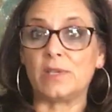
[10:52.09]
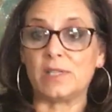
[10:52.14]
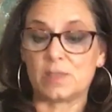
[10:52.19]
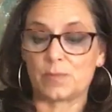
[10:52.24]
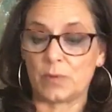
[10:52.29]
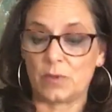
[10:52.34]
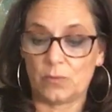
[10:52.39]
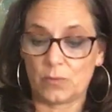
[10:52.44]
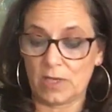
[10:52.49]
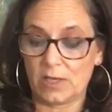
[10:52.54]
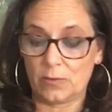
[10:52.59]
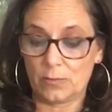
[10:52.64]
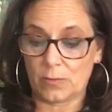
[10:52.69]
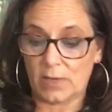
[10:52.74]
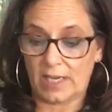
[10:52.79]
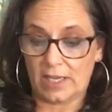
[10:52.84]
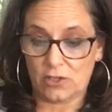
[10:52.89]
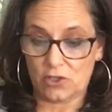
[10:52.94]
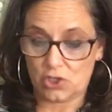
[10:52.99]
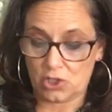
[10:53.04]
has been written
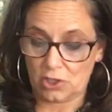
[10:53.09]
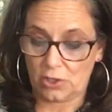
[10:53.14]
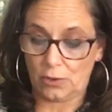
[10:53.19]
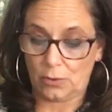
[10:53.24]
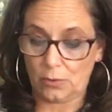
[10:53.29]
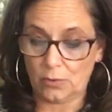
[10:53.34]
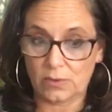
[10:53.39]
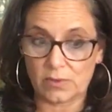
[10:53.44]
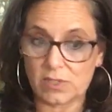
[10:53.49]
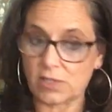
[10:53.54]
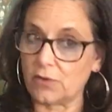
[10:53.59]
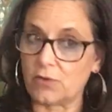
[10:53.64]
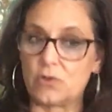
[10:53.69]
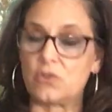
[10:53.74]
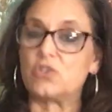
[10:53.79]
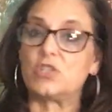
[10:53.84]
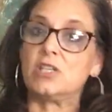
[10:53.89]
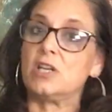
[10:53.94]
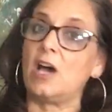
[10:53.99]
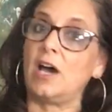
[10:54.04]
by a Jew, so
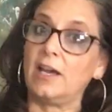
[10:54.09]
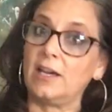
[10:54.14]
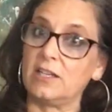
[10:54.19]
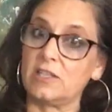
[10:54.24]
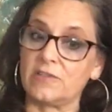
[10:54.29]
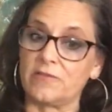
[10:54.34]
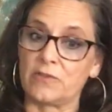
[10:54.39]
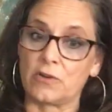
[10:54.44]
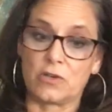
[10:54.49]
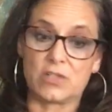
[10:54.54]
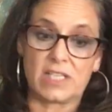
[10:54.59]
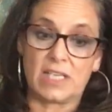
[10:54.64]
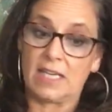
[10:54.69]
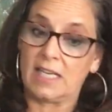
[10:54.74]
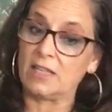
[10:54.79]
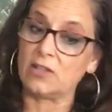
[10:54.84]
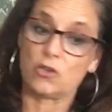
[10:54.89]
there's not a diversity.